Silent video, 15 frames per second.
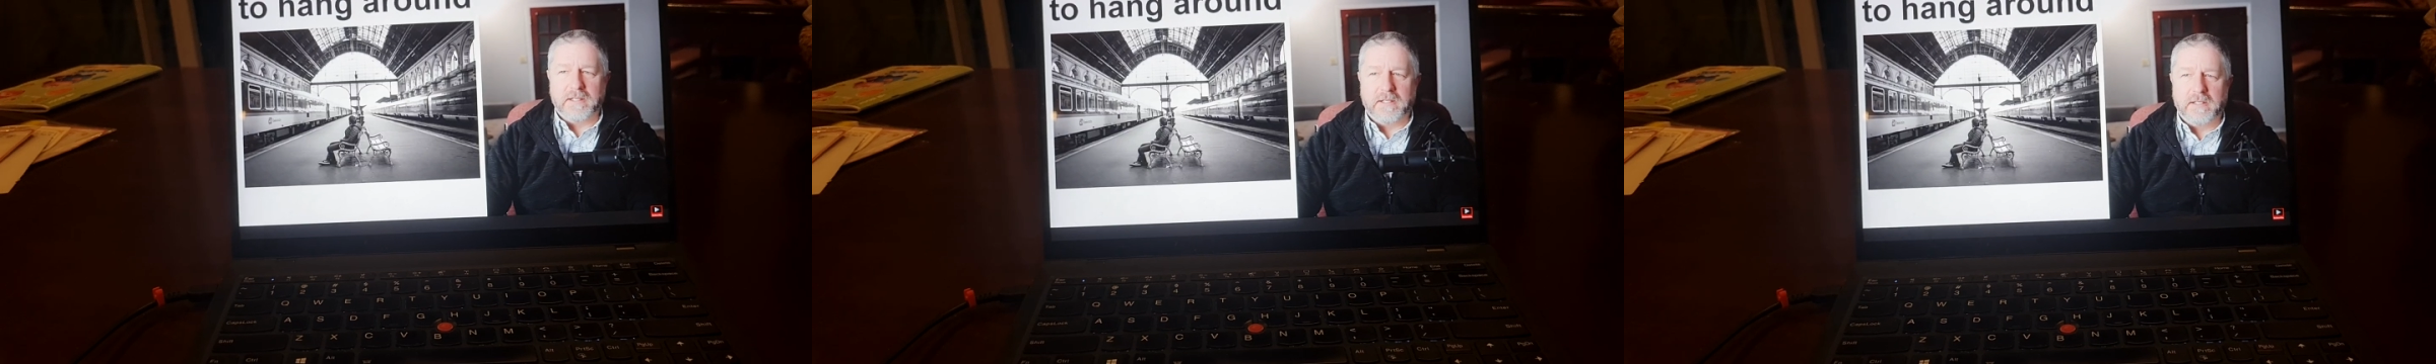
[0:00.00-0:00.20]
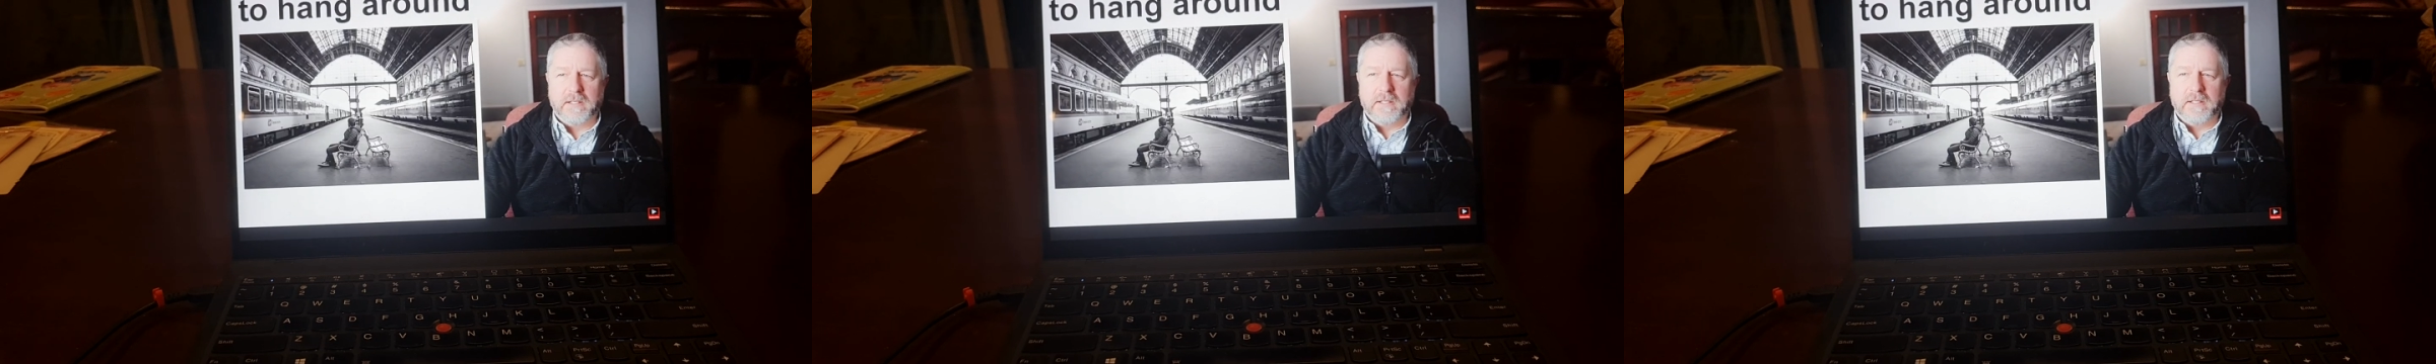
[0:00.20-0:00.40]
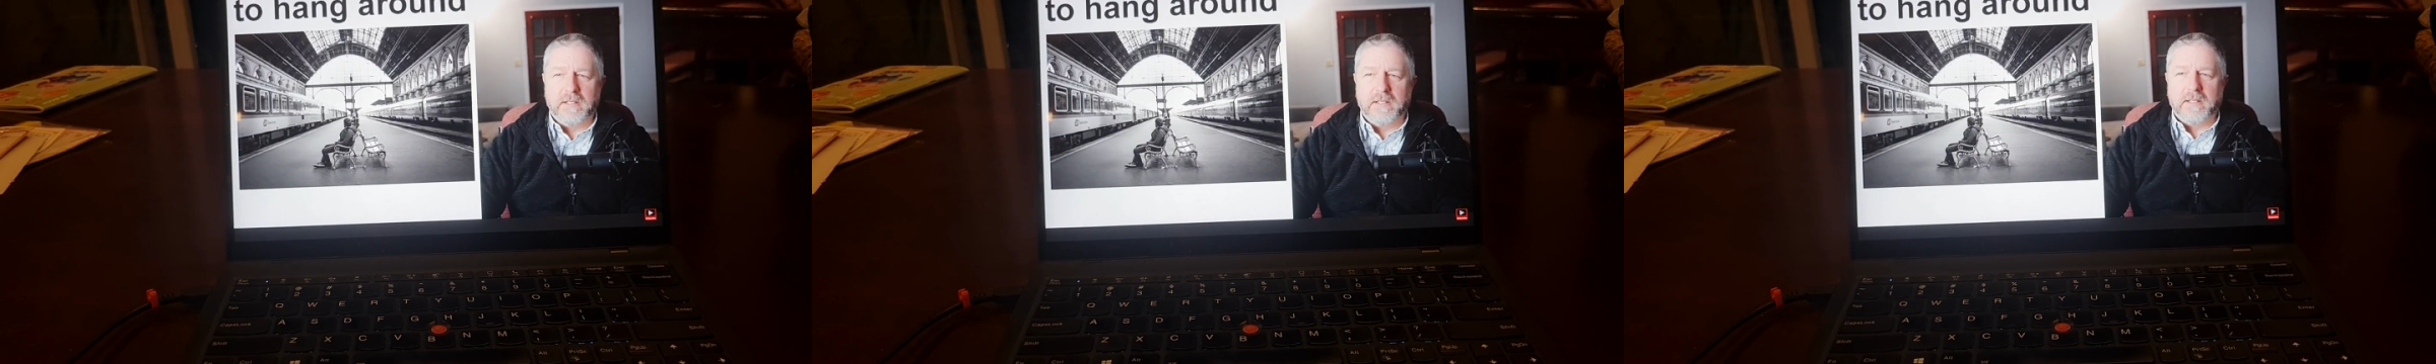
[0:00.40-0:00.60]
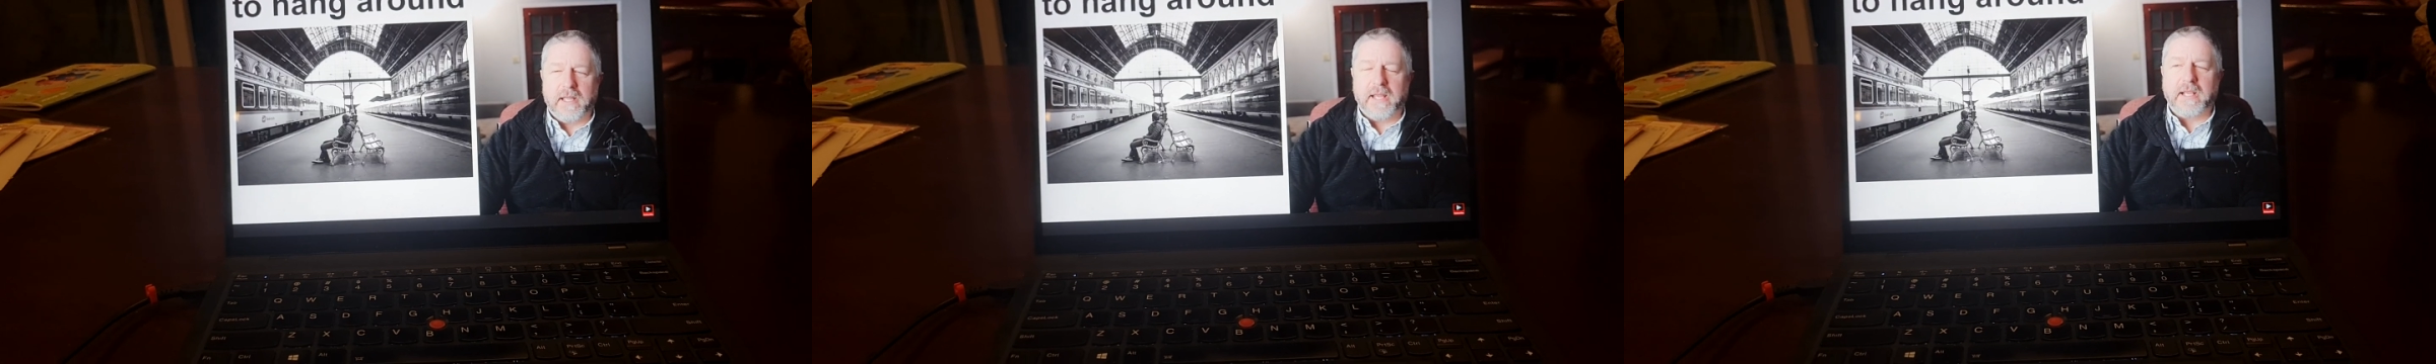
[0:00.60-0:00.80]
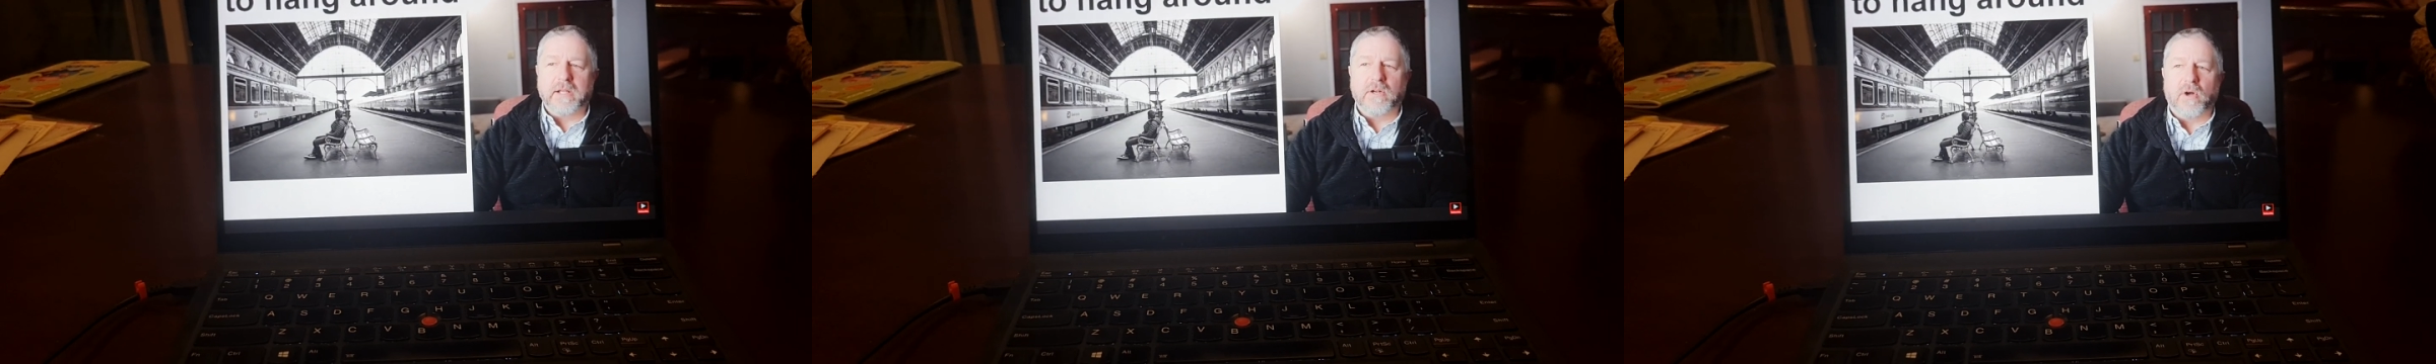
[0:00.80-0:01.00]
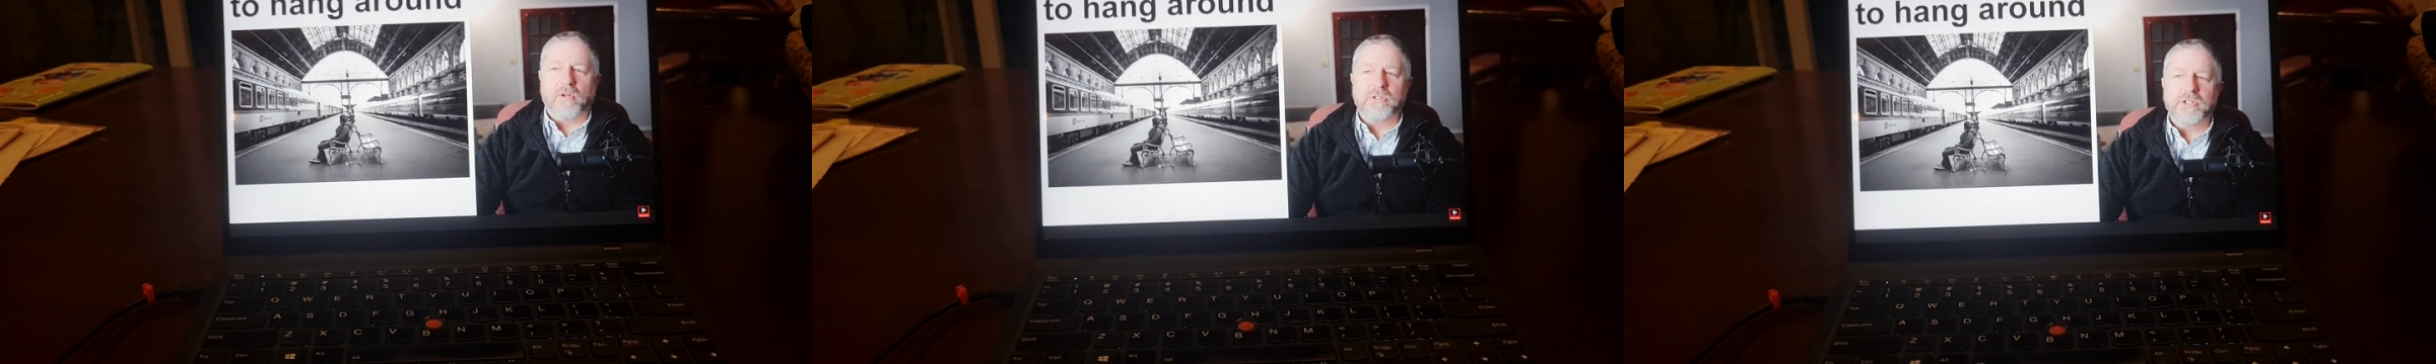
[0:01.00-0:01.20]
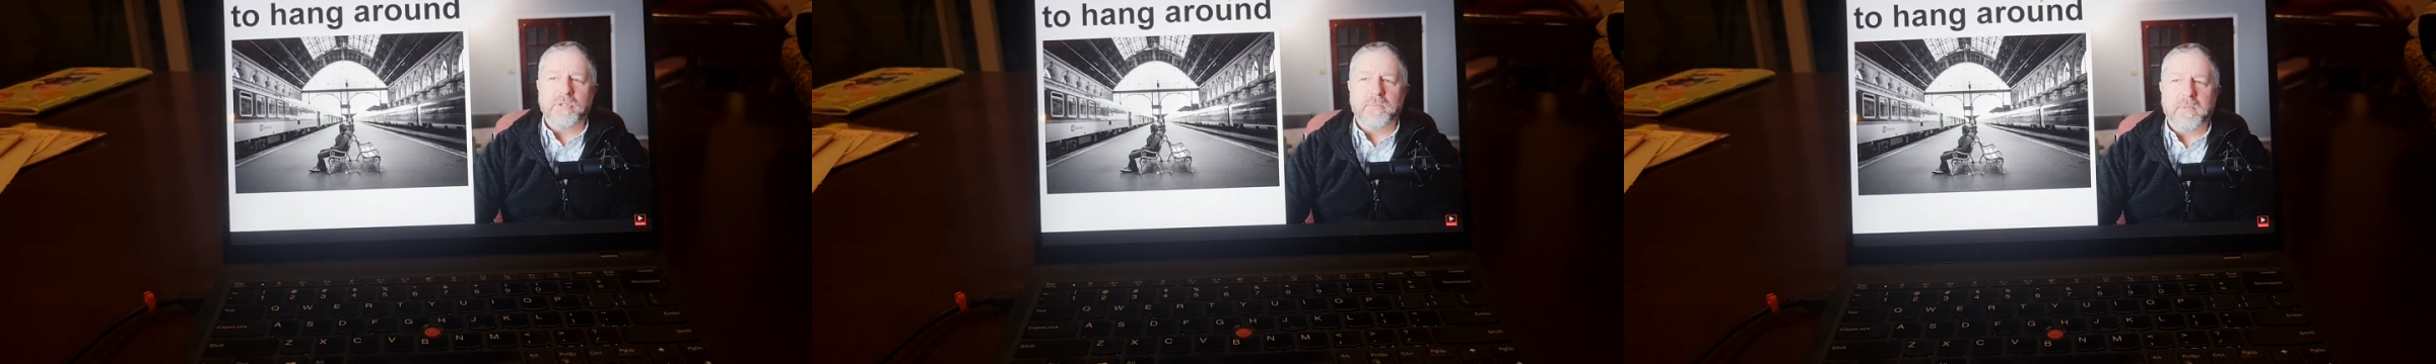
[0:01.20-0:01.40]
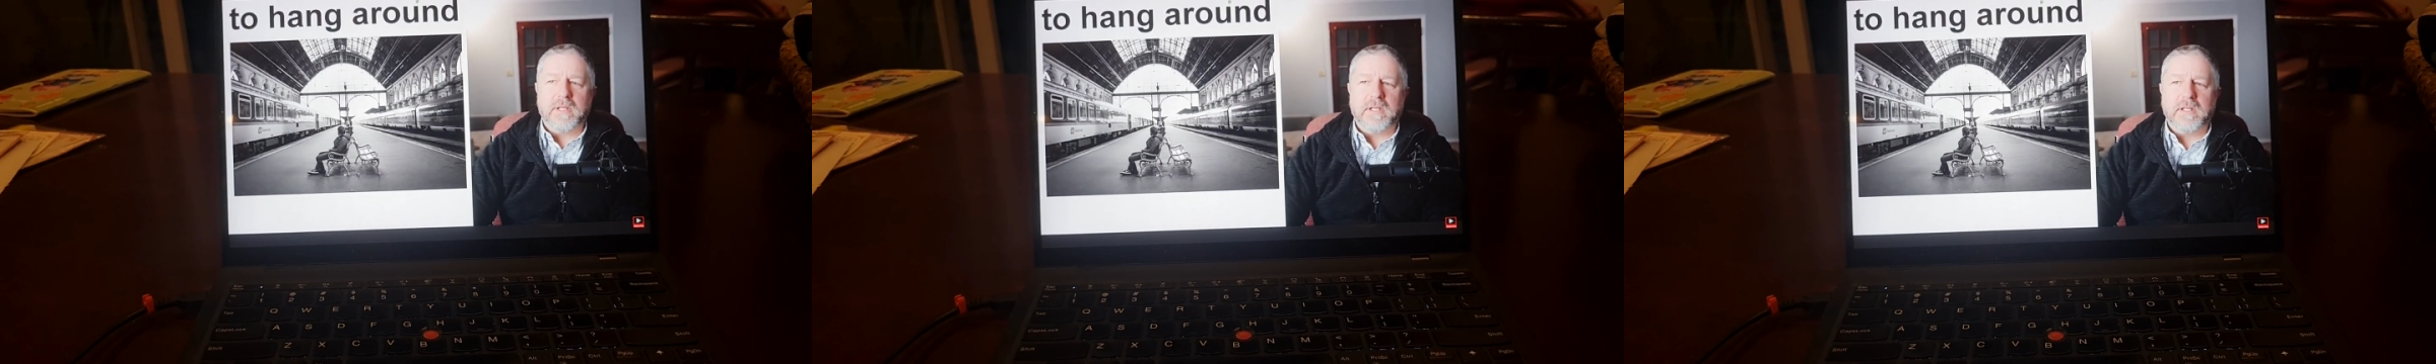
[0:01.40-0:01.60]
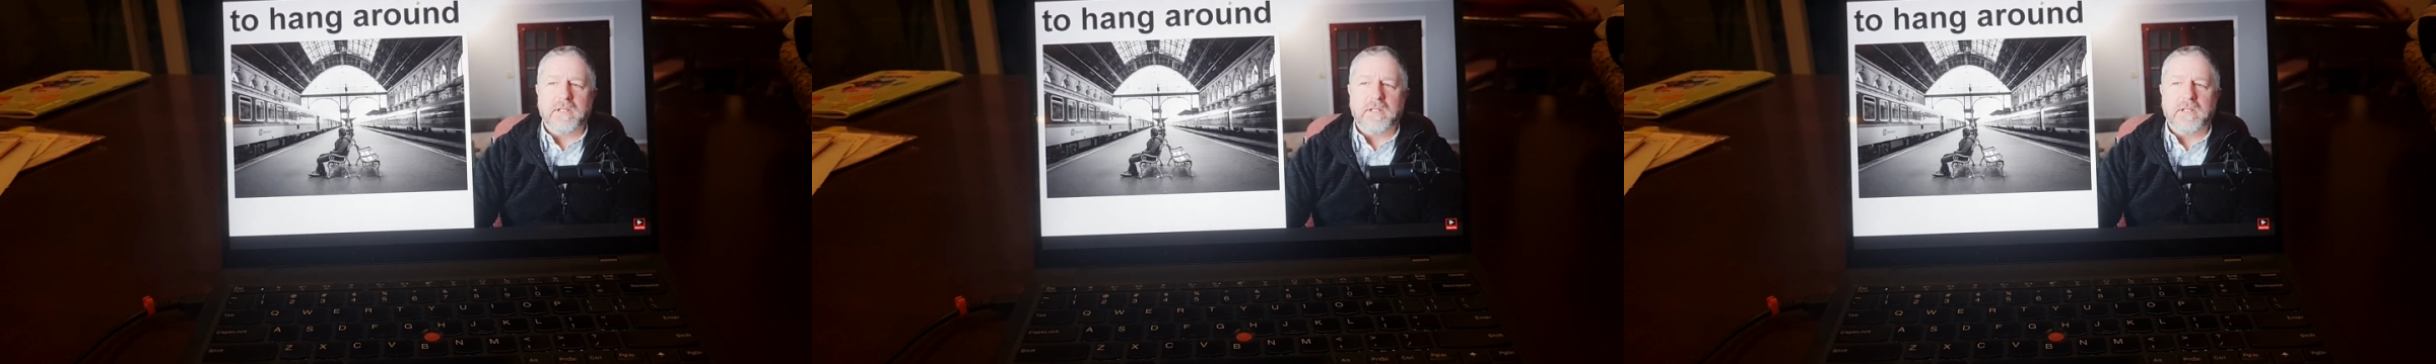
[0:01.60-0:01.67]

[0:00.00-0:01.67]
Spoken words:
to wait. It can also